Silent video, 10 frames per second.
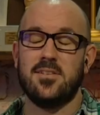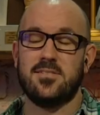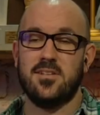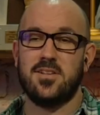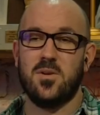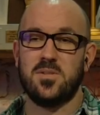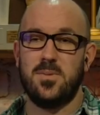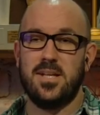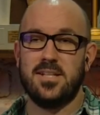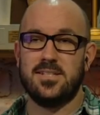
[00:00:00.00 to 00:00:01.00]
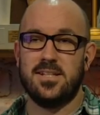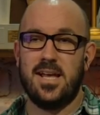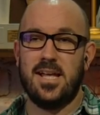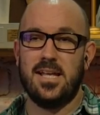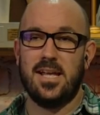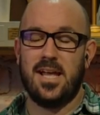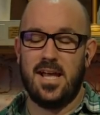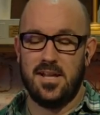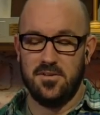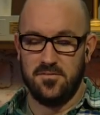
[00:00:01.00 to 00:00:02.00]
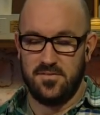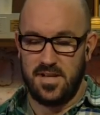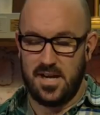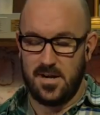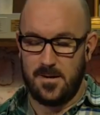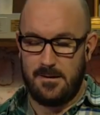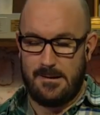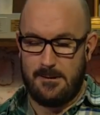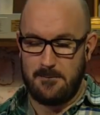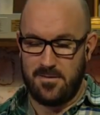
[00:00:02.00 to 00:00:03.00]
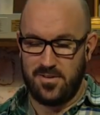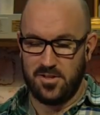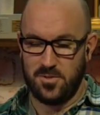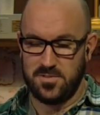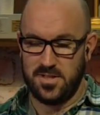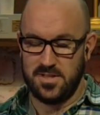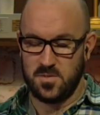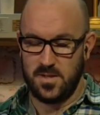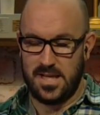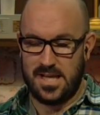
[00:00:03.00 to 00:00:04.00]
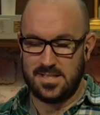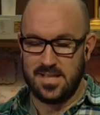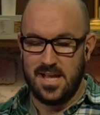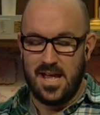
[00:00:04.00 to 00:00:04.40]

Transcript: Solskjaer was speaking today ahead of their um, F A Cup tie this weekend,